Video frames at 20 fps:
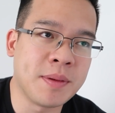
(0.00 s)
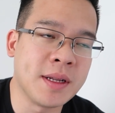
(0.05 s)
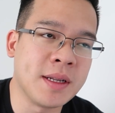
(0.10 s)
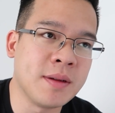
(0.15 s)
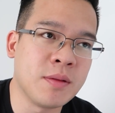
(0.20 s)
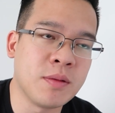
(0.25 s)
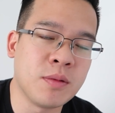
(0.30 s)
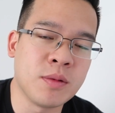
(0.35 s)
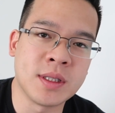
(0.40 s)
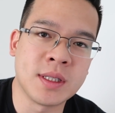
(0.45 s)
but
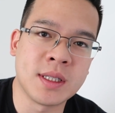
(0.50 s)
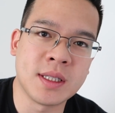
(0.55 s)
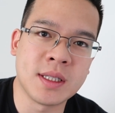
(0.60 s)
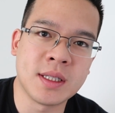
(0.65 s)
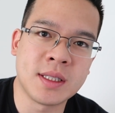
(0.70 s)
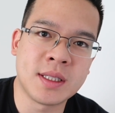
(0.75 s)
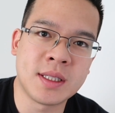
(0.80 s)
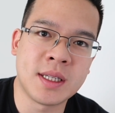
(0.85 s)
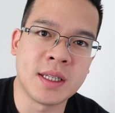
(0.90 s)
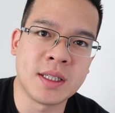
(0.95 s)
was
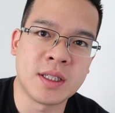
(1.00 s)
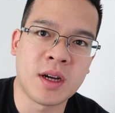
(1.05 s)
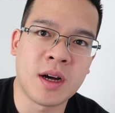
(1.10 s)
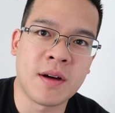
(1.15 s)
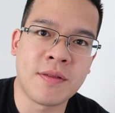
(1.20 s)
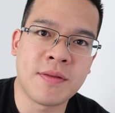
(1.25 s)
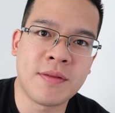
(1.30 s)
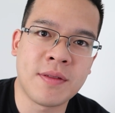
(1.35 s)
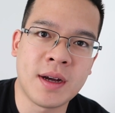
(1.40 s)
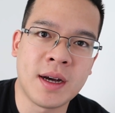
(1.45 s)
sent
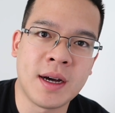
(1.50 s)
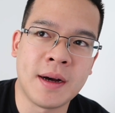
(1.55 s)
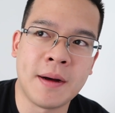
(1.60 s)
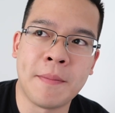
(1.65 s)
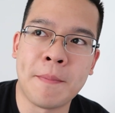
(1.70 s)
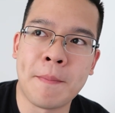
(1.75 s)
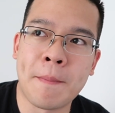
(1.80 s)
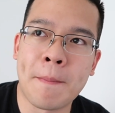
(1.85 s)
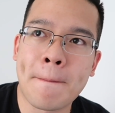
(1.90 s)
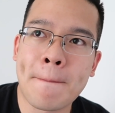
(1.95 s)
off
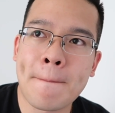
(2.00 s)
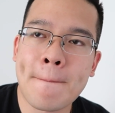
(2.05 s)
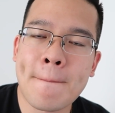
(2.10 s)
um,